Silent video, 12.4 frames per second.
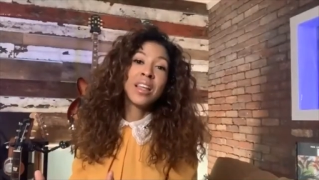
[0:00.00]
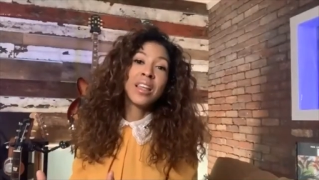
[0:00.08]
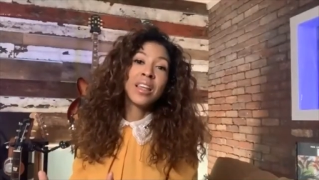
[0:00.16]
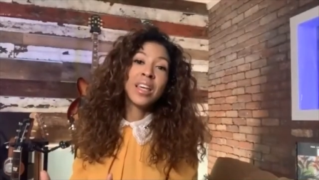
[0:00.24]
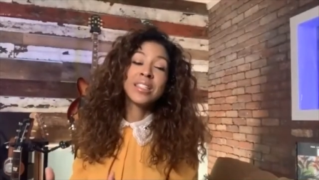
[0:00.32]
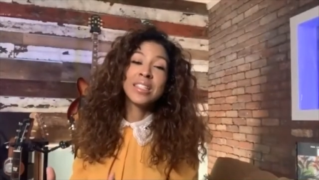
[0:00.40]

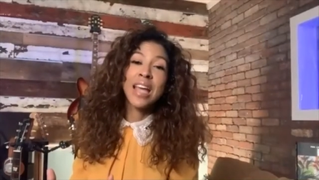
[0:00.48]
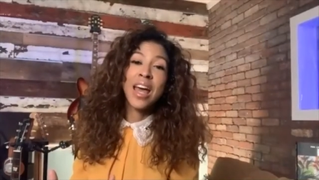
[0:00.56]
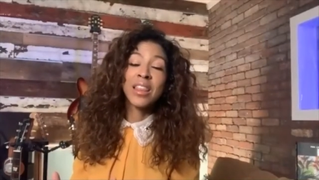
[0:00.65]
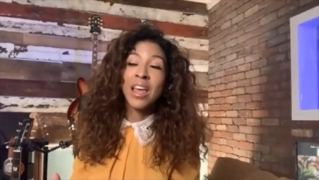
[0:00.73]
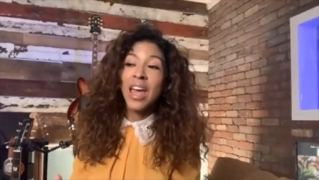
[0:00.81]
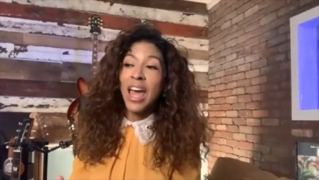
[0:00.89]
his
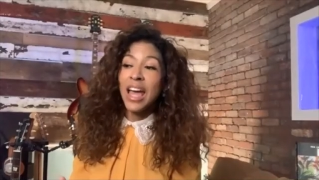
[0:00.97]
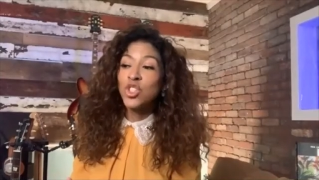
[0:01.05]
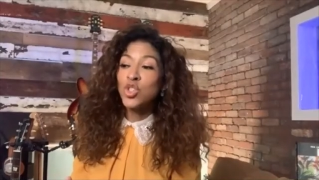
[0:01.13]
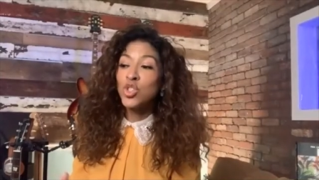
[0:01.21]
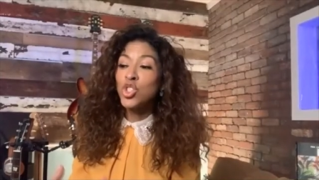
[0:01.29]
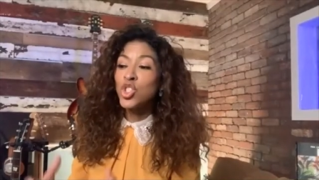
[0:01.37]
death,
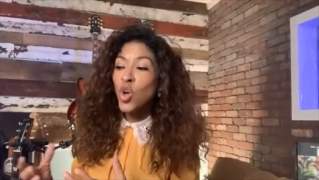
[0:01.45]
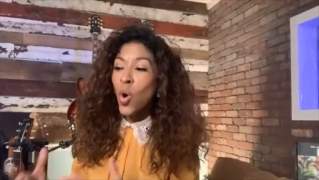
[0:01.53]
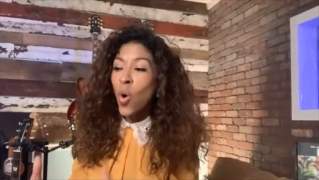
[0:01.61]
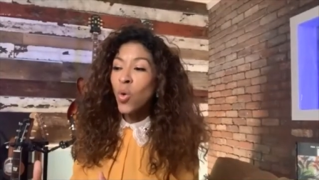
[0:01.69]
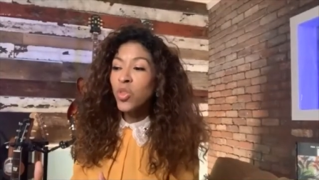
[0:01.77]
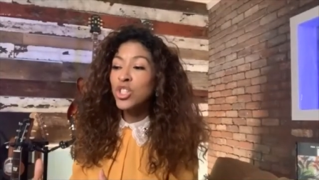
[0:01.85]
and to
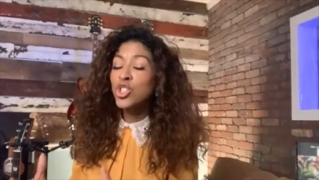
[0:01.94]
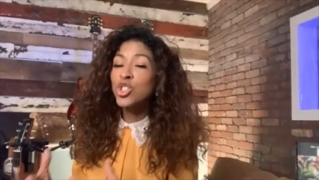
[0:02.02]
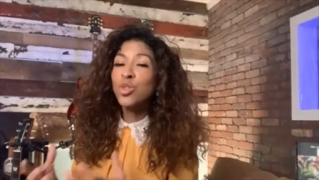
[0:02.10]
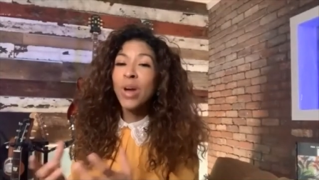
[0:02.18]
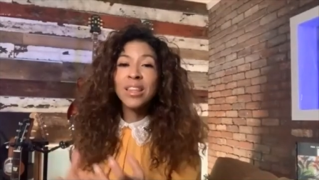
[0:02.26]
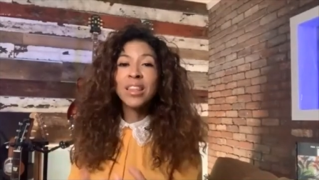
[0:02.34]
show the
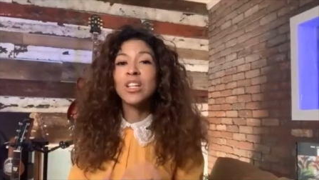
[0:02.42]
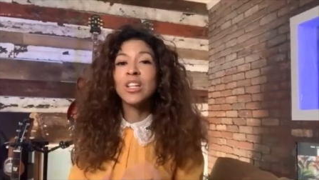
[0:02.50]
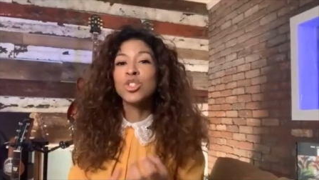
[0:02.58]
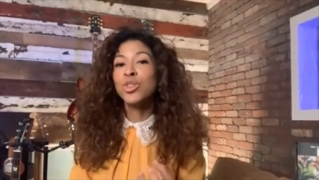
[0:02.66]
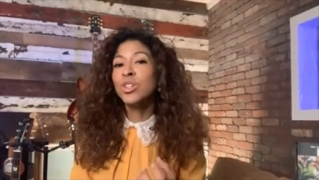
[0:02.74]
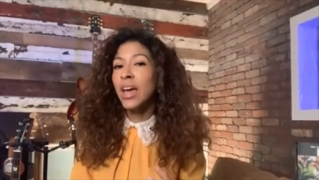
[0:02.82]
strength that
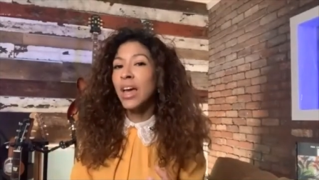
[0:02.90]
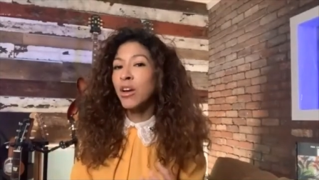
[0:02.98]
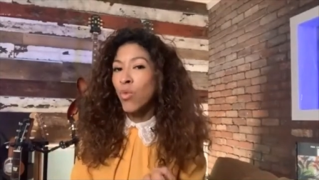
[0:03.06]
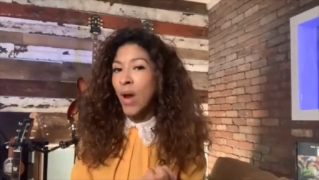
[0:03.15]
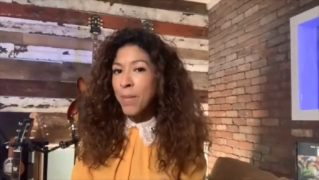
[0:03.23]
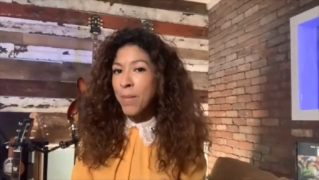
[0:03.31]
it took that
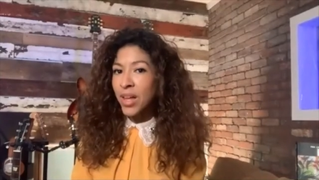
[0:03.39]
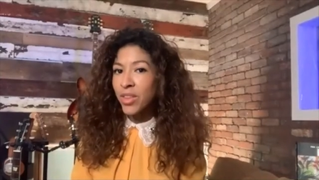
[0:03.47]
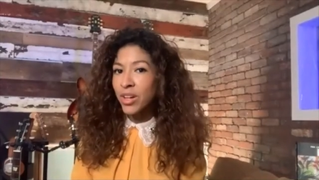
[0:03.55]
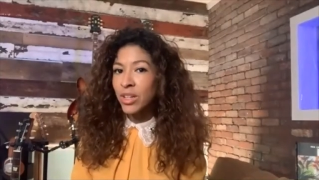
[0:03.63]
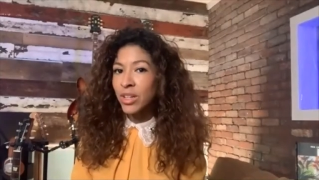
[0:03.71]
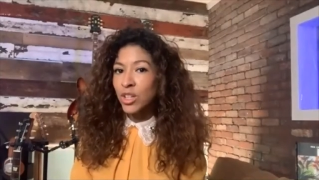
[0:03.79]

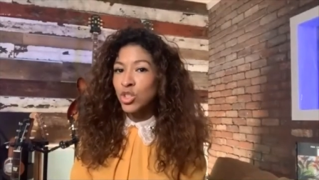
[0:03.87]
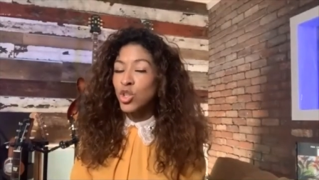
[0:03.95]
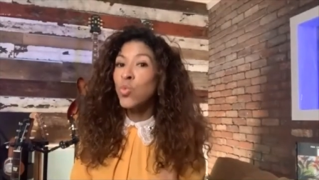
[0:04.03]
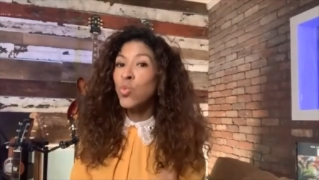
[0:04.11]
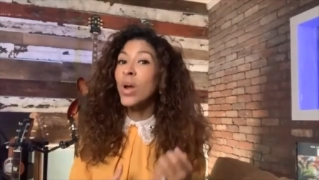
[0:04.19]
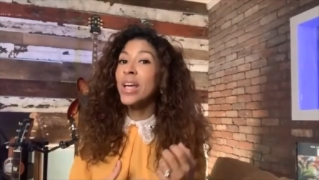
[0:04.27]
grandmother to
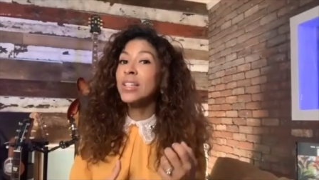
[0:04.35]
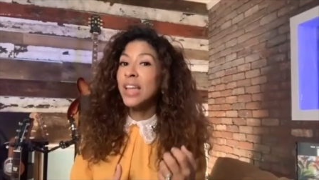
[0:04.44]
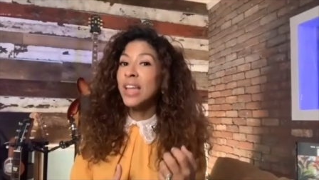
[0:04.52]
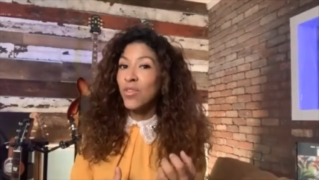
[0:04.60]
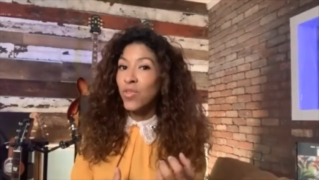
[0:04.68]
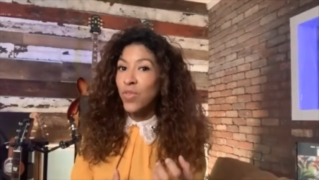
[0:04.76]
raise
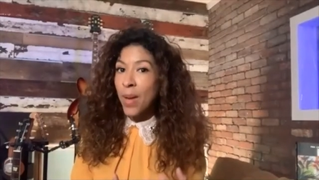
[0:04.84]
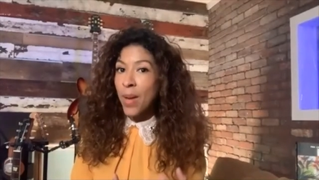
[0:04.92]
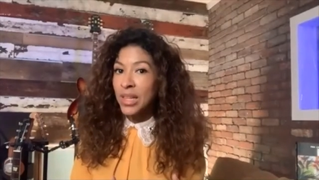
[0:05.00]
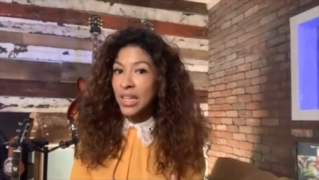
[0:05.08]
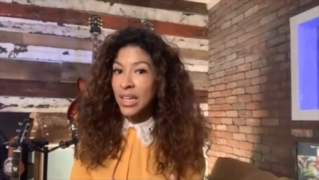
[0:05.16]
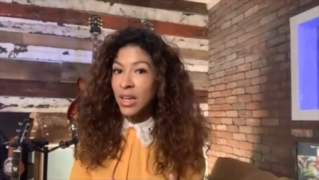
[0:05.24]
that
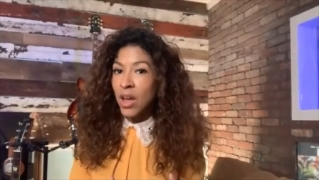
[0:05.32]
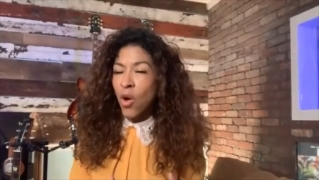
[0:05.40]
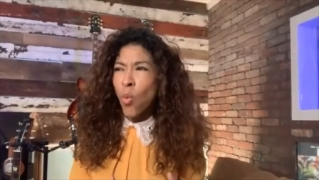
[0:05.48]
family.